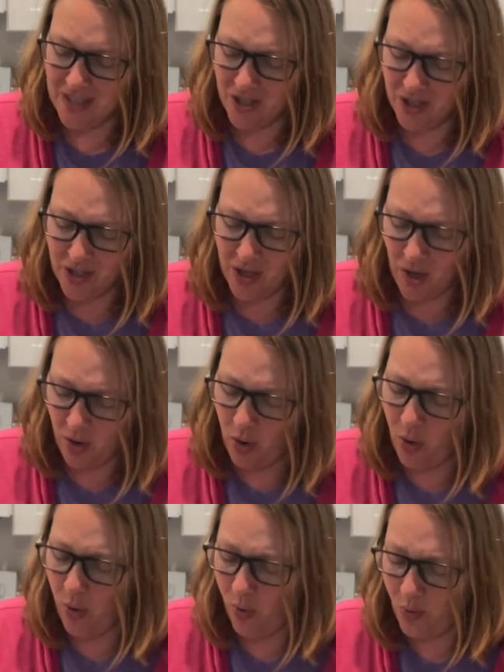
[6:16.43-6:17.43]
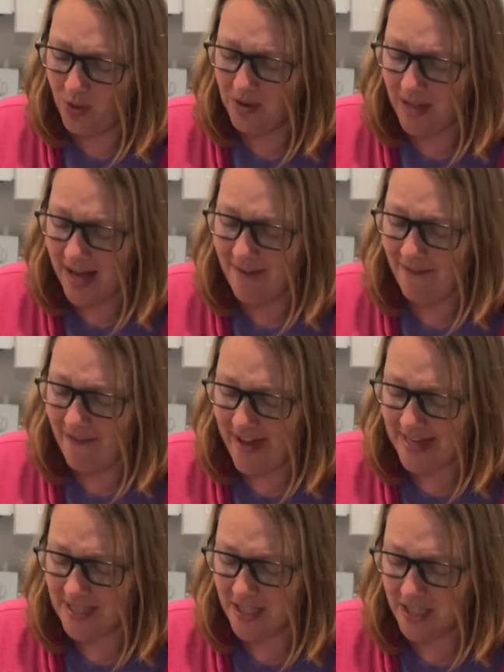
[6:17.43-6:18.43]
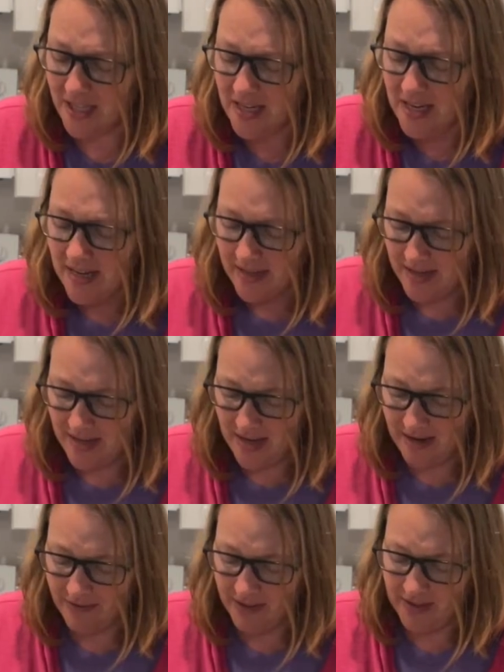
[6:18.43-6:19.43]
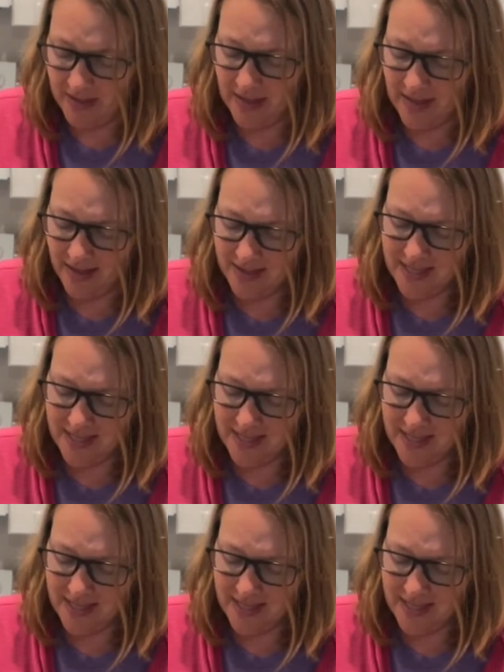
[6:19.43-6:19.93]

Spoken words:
cook a whole lot faster than everything else,